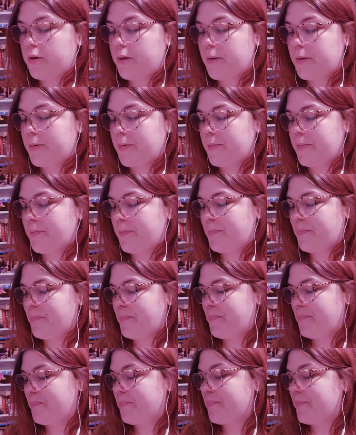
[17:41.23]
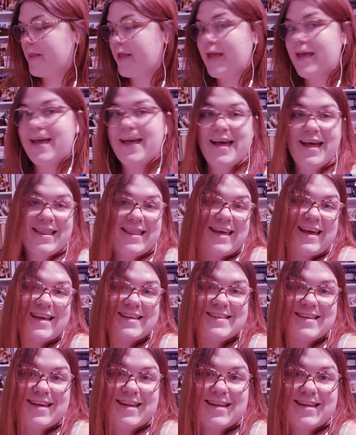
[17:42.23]
Okay.
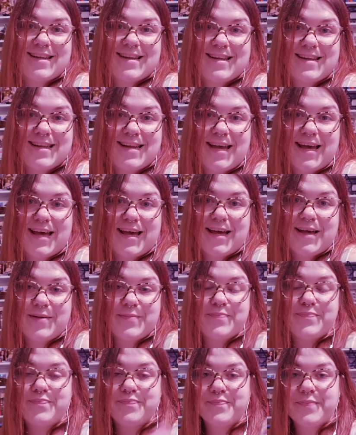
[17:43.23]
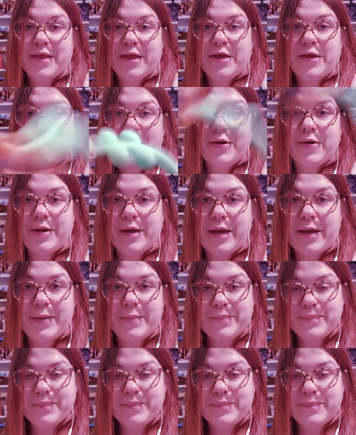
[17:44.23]
Like I said, your